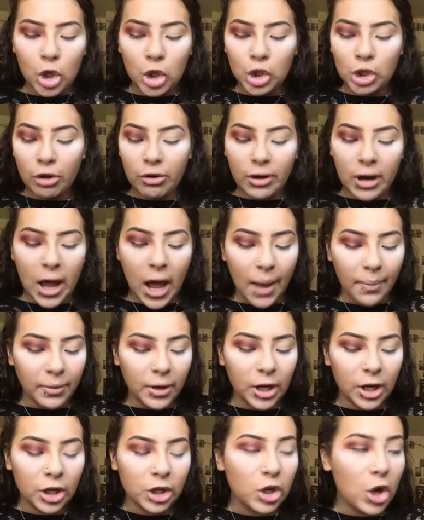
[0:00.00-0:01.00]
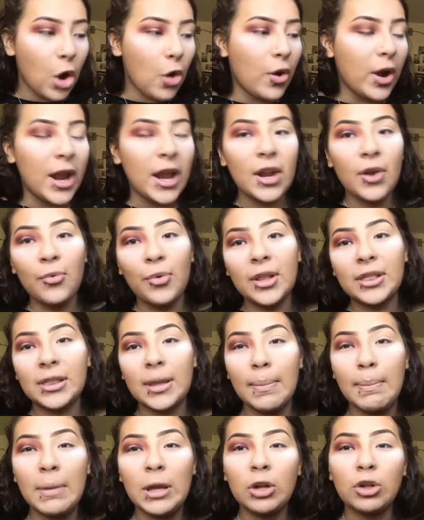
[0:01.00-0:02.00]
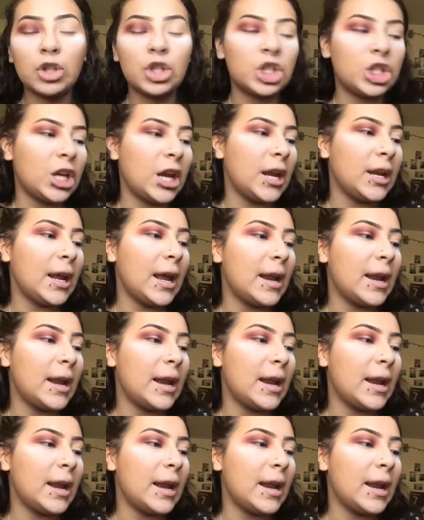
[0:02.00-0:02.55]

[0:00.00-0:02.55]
So now I'm gonna go in with the middle shade,